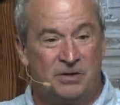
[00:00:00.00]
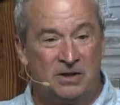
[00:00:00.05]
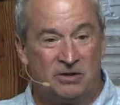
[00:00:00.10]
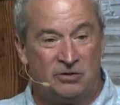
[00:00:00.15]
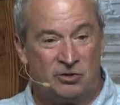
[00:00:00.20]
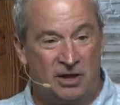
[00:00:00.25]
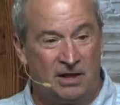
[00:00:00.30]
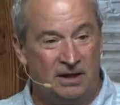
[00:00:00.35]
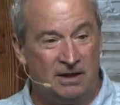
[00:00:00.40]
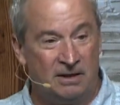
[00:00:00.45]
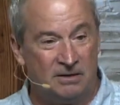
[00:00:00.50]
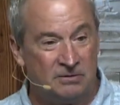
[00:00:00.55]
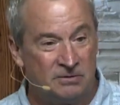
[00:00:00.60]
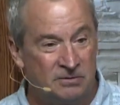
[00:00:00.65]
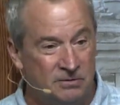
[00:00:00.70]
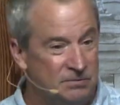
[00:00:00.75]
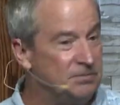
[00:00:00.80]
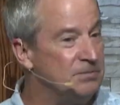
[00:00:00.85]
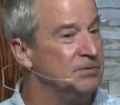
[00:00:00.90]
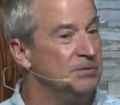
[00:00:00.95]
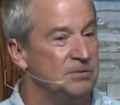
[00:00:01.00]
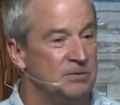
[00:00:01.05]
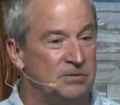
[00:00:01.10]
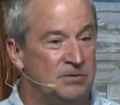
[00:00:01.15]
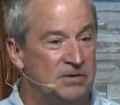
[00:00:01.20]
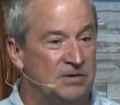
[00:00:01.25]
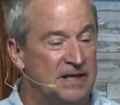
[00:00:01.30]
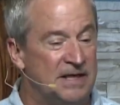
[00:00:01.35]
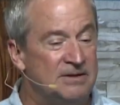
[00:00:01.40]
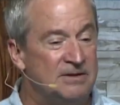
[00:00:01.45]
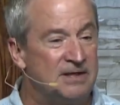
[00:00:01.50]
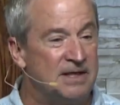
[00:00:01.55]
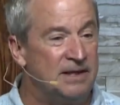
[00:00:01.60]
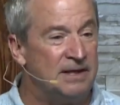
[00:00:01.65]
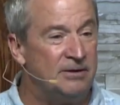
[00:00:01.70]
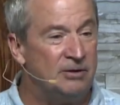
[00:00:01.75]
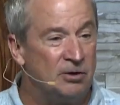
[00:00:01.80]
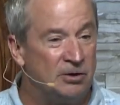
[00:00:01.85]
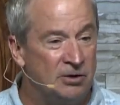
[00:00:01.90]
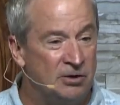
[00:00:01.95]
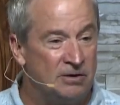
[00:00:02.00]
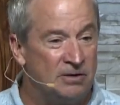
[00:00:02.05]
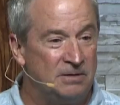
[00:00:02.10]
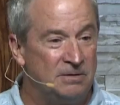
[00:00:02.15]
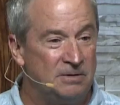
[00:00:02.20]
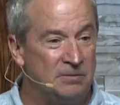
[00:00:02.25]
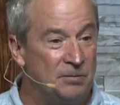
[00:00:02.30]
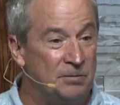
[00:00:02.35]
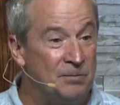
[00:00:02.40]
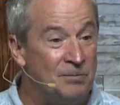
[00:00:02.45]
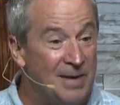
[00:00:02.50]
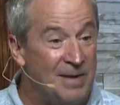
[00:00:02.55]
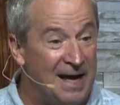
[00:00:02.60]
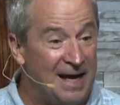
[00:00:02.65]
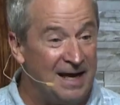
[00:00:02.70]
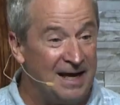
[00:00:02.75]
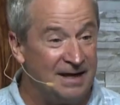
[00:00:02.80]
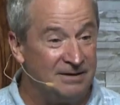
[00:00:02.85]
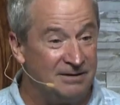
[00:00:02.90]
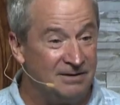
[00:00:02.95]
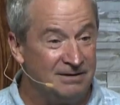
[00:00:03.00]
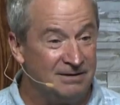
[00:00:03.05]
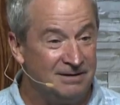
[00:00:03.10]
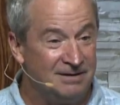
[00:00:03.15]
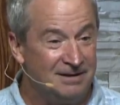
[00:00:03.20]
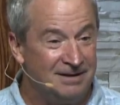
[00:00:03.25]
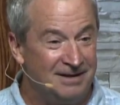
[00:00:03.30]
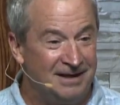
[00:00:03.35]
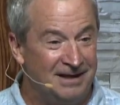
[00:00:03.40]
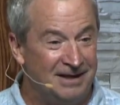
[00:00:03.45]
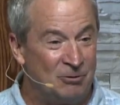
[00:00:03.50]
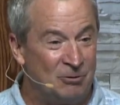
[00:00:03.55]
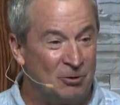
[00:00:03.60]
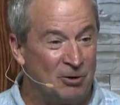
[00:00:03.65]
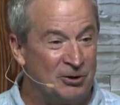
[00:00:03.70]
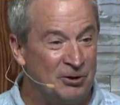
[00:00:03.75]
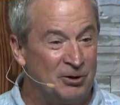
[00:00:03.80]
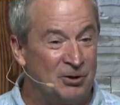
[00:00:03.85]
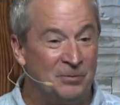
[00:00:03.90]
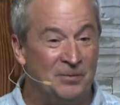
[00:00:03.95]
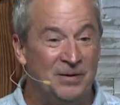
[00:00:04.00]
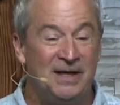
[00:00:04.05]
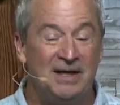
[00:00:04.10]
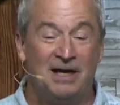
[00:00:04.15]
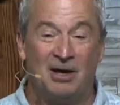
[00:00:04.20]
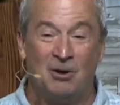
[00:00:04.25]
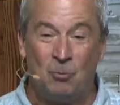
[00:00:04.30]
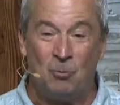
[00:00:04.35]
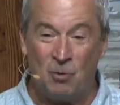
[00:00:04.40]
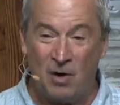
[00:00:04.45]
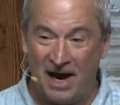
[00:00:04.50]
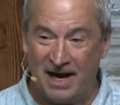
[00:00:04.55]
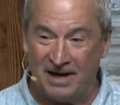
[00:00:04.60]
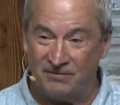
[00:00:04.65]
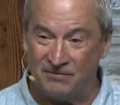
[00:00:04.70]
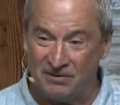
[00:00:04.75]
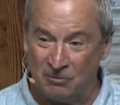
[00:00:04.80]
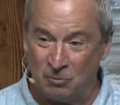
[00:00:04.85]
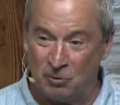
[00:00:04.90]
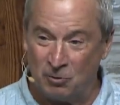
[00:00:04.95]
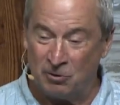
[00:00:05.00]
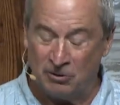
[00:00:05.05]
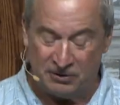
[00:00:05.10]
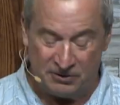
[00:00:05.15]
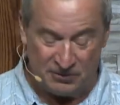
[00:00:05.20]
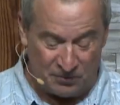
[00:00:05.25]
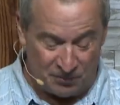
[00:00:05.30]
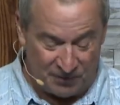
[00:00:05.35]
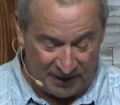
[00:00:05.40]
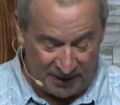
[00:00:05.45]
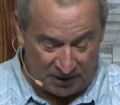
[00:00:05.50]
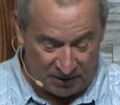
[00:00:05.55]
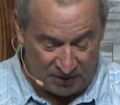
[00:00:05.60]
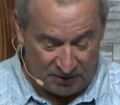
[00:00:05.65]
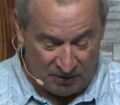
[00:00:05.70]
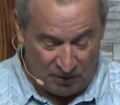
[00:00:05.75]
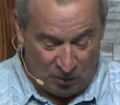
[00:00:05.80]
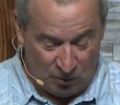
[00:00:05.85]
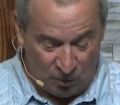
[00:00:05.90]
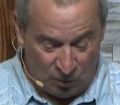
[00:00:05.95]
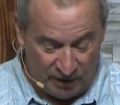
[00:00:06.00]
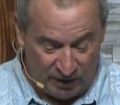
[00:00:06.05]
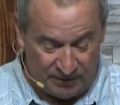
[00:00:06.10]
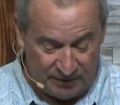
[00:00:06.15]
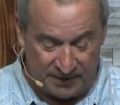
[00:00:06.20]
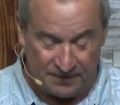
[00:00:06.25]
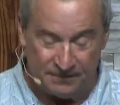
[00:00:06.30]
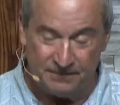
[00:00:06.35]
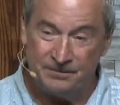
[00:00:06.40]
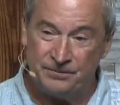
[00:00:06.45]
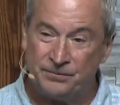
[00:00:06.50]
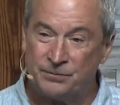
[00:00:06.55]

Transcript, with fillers: she sends in her maid in order to be a wife, in order to bear women.